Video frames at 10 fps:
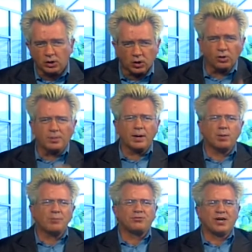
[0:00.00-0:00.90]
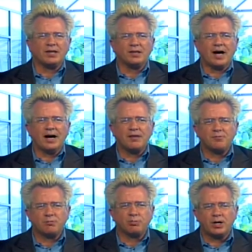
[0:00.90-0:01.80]
Go to my website,
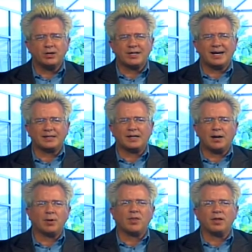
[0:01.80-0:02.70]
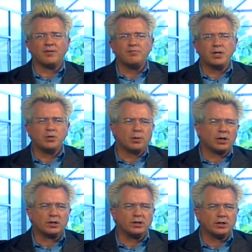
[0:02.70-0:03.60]
liveprayer.com. On the left menu bar,
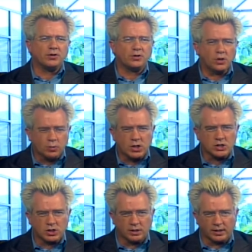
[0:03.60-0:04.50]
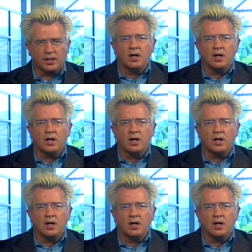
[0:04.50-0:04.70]
click on the donation link.